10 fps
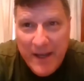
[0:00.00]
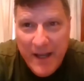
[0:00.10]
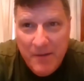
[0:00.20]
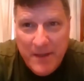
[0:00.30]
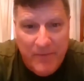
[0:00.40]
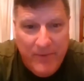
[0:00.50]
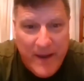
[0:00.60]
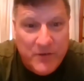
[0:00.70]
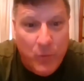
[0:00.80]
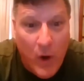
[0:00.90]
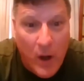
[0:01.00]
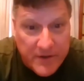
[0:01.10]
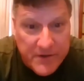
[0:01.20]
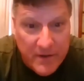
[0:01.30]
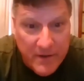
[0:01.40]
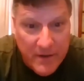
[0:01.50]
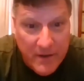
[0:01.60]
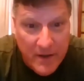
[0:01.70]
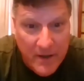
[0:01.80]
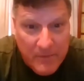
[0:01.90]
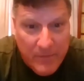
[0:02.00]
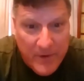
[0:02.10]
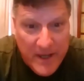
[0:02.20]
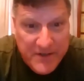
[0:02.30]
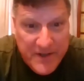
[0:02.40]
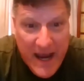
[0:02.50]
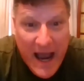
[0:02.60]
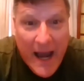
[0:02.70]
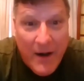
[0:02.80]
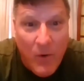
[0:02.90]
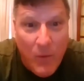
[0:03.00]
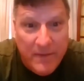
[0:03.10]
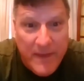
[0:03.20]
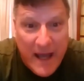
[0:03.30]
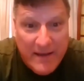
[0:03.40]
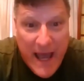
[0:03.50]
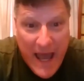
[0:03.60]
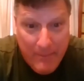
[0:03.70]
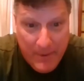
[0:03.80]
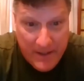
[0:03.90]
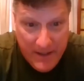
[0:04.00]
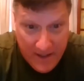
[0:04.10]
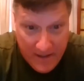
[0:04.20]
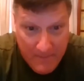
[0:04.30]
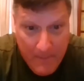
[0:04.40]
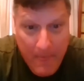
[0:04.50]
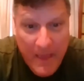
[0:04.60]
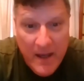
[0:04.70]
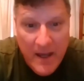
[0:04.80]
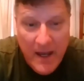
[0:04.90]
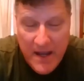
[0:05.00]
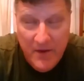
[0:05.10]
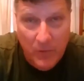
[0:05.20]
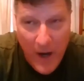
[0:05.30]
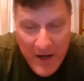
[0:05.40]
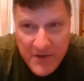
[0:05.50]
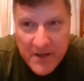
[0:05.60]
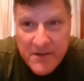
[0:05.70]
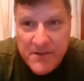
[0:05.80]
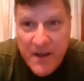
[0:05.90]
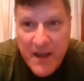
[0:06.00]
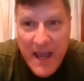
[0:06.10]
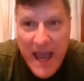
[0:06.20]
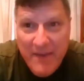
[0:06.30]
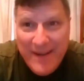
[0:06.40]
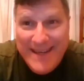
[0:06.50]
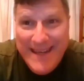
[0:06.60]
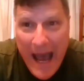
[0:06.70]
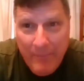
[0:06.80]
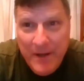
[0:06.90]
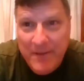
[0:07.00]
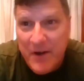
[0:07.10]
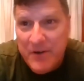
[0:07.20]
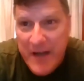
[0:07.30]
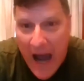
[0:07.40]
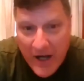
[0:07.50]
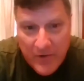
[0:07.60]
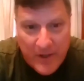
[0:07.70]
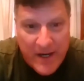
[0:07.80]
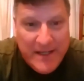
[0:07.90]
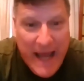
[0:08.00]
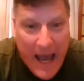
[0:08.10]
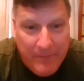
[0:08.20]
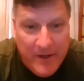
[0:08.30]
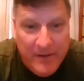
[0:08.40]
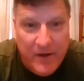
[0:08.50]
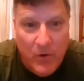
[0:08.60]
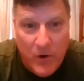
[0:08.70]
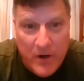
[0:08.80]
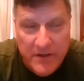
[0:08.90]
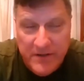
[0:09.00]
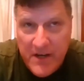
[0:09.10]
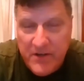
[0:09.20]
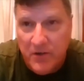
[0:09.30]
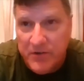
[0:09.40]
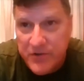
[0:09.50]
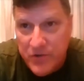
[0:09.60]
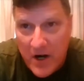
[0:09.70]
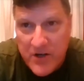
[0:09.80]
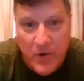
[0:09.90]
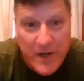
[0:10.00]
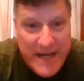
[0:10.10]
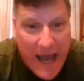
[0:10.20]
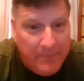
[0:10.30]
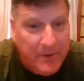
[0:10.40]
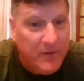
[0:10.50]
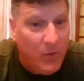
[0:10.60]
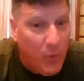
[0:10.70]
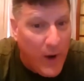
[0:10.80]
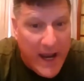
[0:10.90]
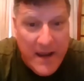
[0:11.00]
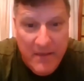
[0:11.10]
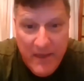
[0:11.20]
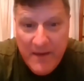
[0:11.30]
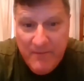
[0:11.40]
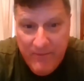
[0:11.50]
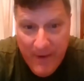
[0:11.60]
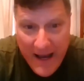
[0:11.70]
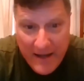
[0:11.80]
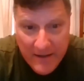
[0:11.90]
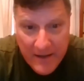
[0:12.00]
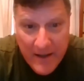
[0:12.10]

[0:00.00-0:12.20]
to hit them in the face once before they say, I don't want that to happen again. And the Russians have adapted their doctrine, adapted their organizational structure, adapted the way they fight